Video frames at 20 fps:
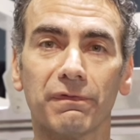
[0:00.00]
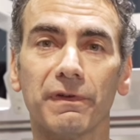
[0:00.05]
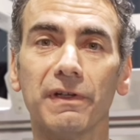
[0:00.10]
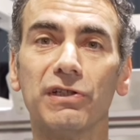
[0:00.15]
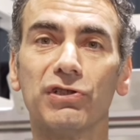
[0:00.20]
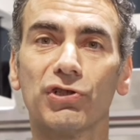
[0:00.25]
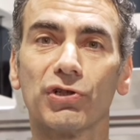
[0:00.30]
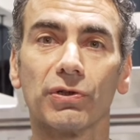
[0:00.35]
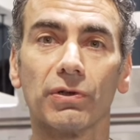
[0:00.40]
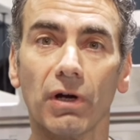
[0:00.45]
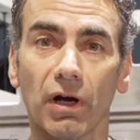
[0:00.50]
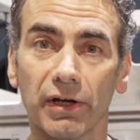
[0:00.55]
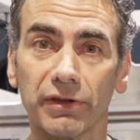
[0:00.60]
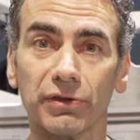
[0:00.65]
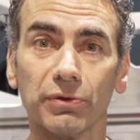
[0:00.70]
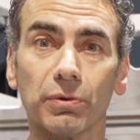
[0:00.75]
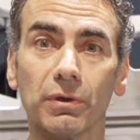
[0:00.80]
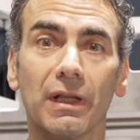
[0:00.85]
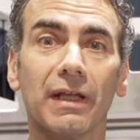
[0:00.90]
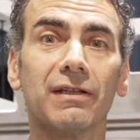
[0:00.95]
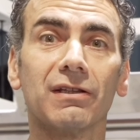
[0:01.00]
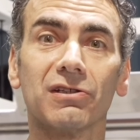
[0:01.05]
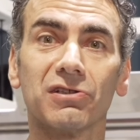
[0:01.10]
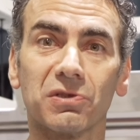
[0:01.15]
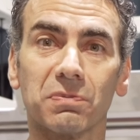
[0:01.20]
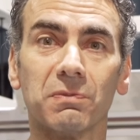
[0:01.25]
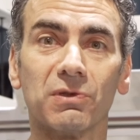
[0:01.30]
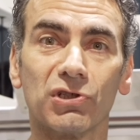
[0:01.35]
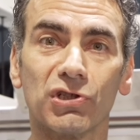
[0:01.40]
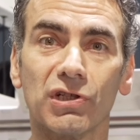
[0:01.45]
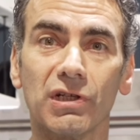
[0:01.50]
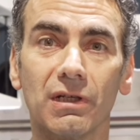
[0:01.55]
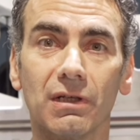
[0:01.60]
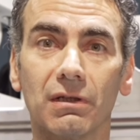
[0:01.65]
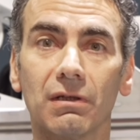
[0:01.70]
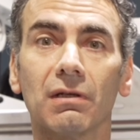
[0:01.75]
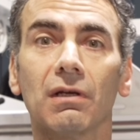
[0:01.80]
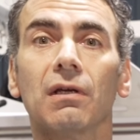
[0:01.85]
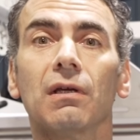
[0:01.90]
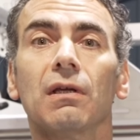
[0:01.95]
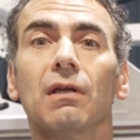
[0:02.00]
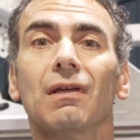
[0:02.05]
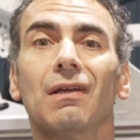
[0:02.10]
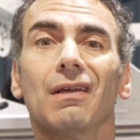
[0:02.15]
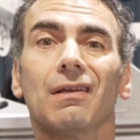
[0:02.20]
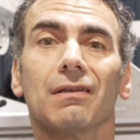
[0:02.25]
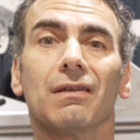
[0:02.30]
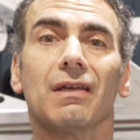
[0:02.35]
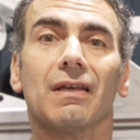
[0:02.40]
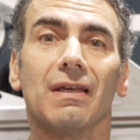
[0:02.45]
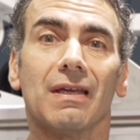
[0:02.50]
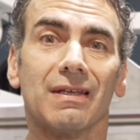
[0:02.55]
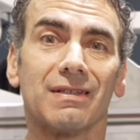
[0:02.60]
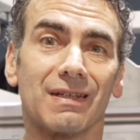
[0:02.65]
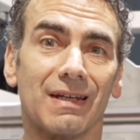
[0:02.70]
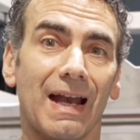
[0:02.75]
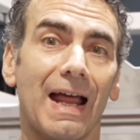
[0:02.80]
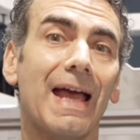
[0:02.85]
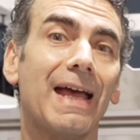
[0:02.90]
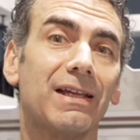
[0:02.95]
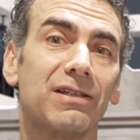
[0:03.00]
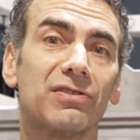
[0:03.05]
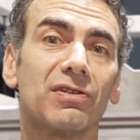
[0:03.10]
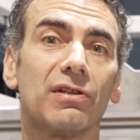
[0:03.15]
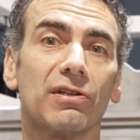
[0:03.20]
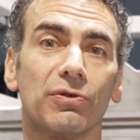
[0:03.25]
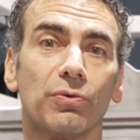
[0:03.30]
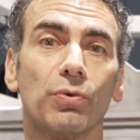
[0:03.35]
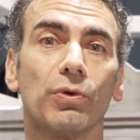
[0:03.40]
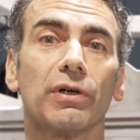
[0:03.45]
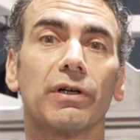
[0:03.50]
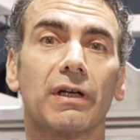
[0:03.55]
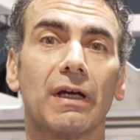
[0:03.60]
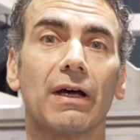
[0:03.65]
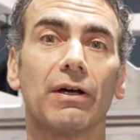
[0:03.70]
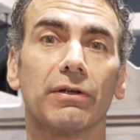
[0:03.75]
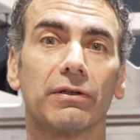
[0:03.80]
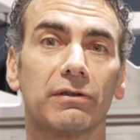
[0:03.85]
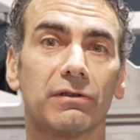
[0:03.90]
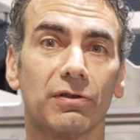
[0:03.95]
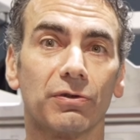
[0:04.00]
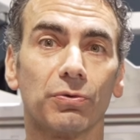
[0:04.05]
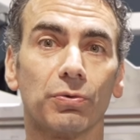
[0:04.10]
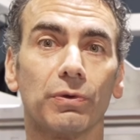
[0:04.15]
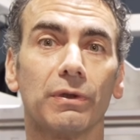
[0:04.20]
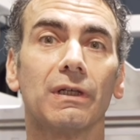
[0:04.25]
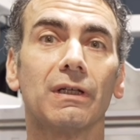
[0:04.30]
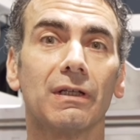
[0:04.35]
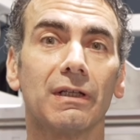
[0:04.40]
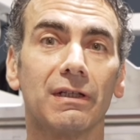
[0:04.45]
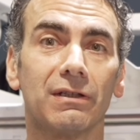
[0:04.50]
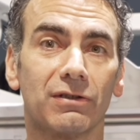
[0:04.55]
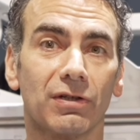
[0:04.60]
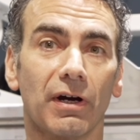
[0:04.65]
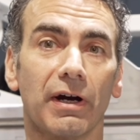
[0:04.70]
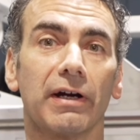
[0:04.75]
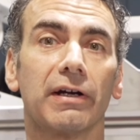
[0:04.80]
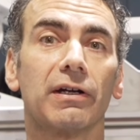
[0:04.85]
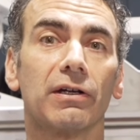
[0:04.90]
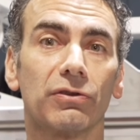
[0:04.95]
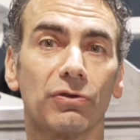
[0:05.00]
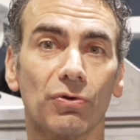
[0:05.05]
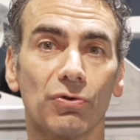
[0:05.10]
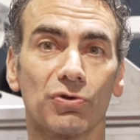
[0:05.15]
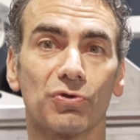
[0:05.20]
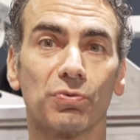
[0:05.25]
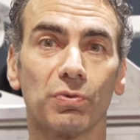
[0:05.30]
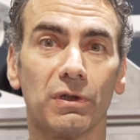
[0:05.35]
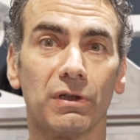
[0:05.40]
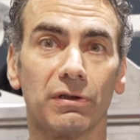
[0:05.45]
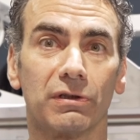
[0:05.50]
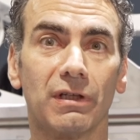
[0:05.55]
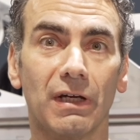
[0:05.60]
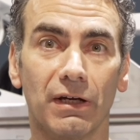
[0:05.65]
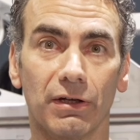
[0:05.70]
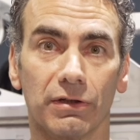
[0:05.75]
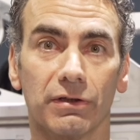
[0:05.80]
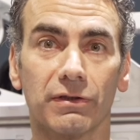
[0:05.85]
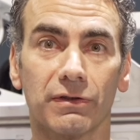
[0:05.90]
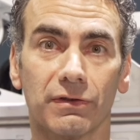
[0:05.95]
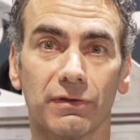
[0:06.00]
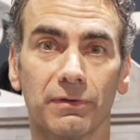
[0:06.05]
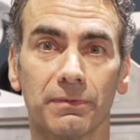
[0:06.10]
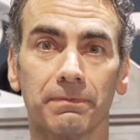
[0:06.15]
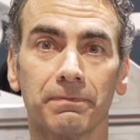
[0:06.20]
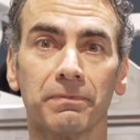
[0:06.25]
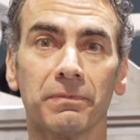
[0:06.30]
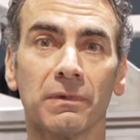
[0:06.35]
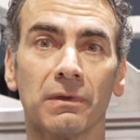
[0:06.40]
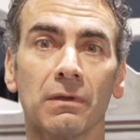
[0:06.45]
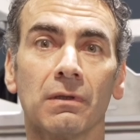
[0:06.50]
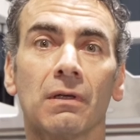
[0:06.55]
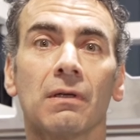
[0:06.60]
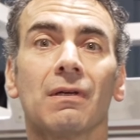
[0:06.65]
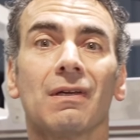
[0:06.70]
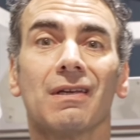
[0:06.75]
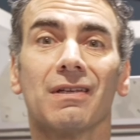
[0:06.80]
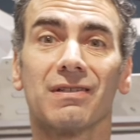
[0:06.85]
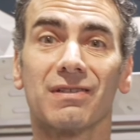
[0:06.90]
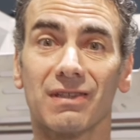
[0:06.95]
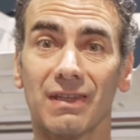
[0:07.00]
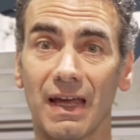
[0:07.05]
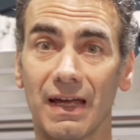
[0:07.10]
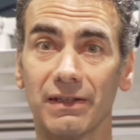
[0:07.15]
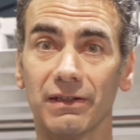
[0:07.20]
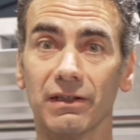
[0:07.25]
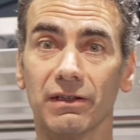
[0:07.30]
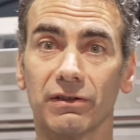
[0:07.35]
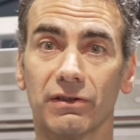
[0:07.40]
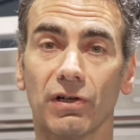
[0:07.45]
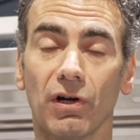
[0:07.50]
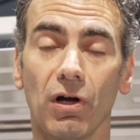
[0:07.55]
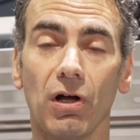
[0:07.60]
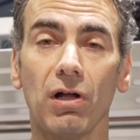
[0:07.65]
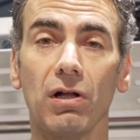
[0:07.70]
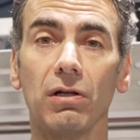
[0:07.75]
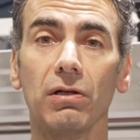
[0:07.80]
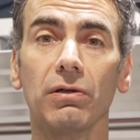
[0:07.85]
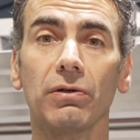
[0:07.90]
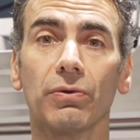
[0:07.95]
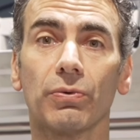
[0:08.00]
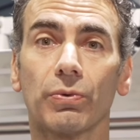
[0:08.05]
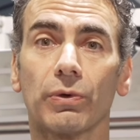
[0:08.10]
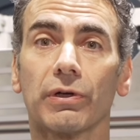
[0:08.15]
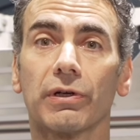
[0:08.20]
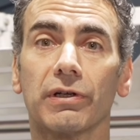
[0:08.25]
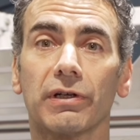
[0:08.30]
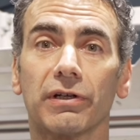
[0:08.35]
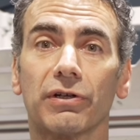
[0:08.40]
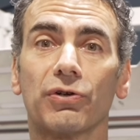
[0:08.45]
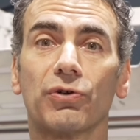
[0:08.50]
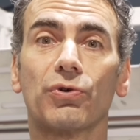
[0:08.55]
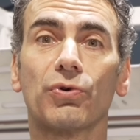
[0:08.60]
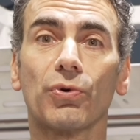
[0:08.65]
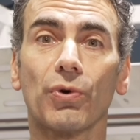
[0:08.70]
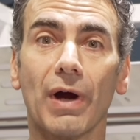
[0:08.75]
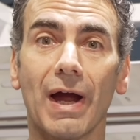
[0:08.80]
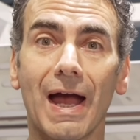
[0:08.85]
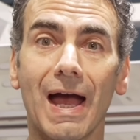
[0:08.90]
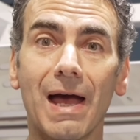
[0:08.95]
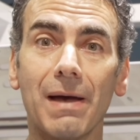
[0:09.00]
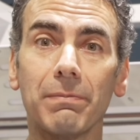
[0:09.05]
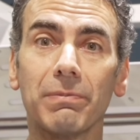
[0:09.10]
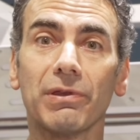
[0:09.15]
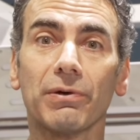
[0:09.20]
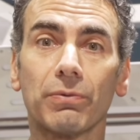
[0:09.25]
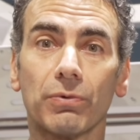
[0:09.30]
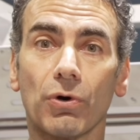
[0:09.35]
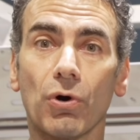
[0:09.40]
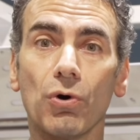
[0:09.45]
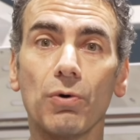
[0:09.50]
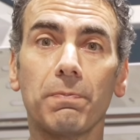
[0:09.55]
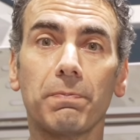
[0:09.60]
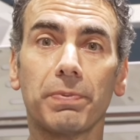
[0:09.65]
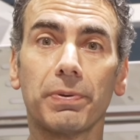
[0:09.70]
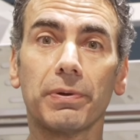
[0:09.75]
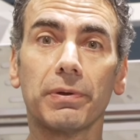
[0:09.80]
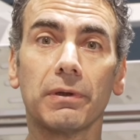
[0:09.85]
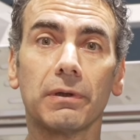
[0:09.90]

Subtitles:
feature on the Relentless Machine is an excellent workout to really target those rear delts. Standing tall, we're going to grab the rope,